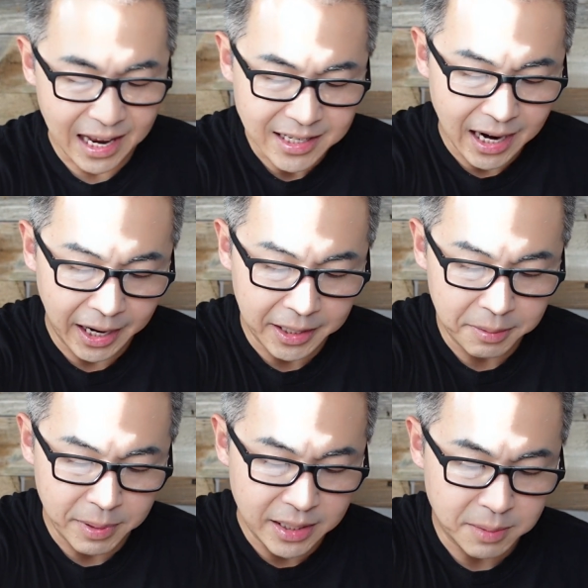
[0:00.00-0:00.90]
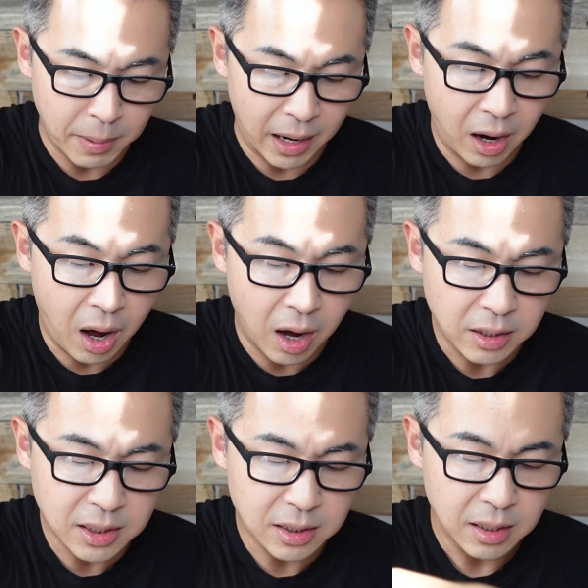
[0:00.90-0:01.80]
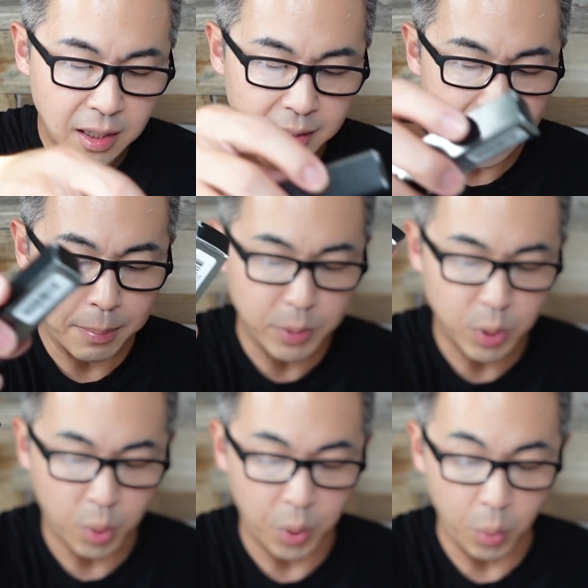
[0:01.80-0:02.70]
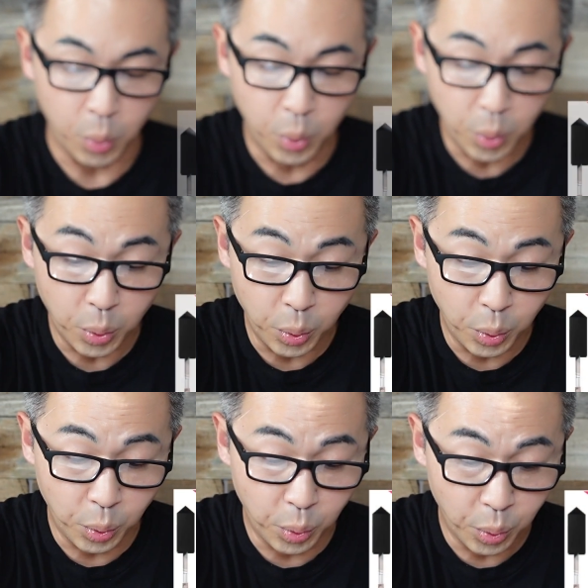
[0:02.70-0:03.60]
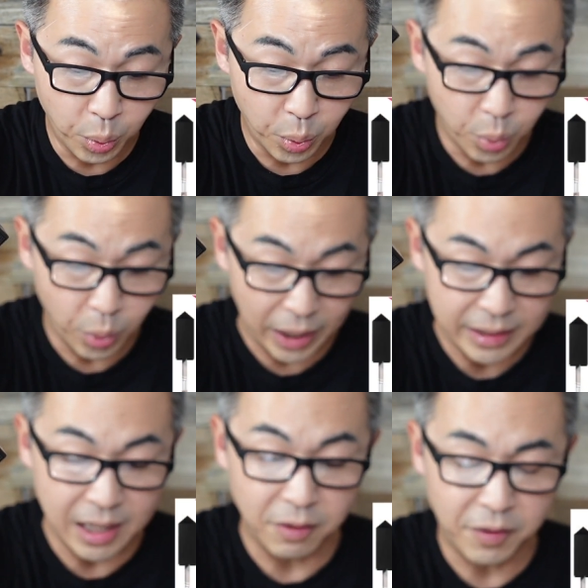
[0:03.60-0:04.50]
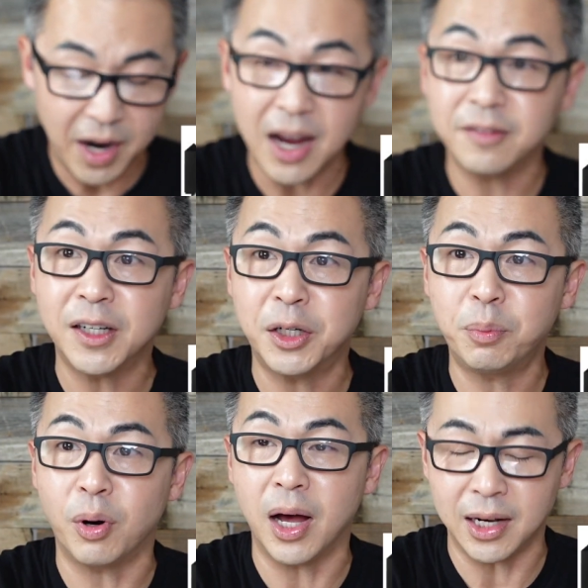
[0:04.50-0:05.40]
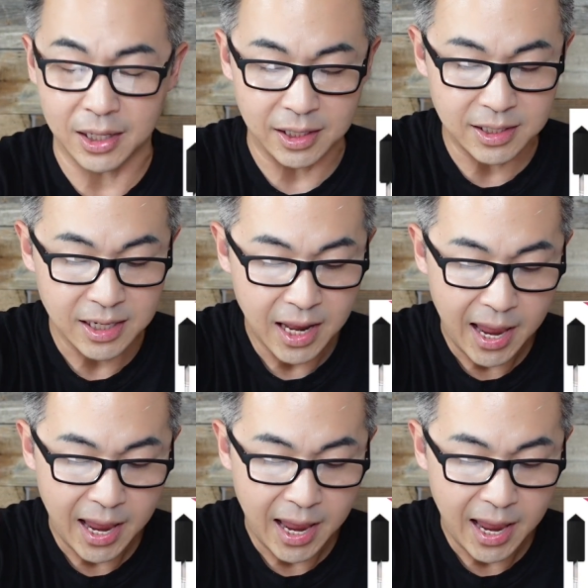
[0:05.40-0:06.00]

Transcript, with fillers: next item is by Haus Laboratory. Ooh, I never have her product.